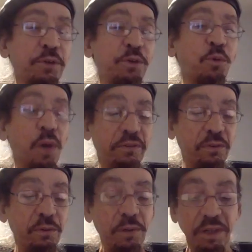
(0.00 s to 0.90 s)
you want
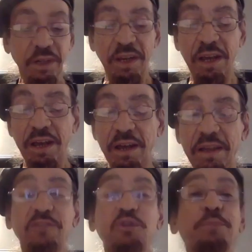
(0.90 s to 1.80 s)
to
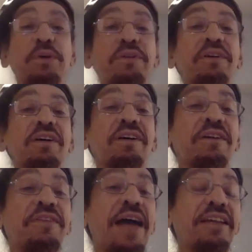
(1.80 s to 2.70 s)
interpret
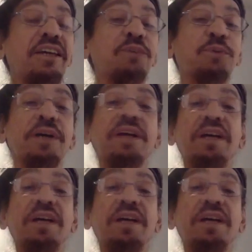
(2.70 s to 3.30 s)
that era,